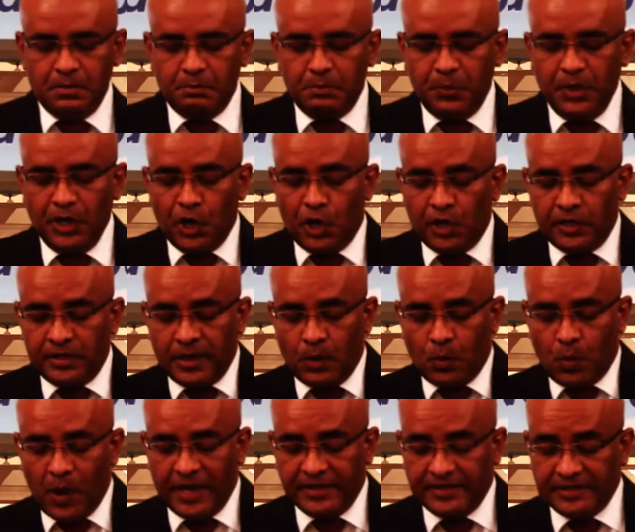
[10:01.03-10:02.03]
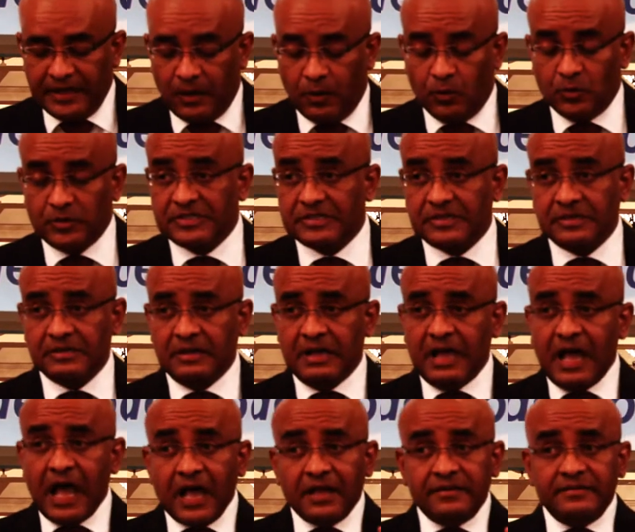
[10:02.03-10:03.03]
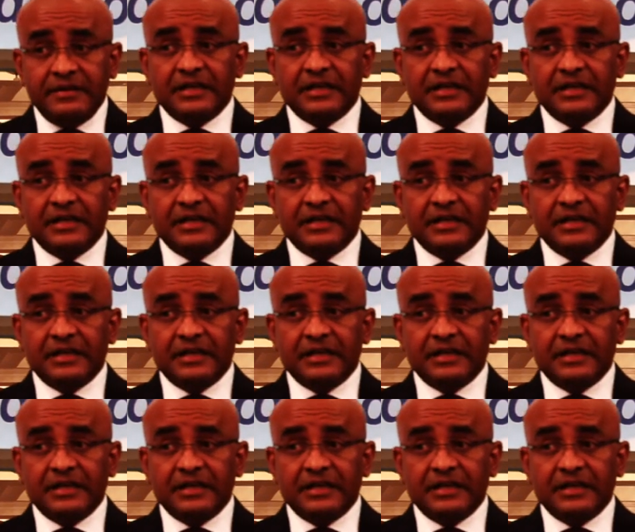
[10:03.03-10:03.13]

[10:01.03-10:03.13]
Beyond the White House, had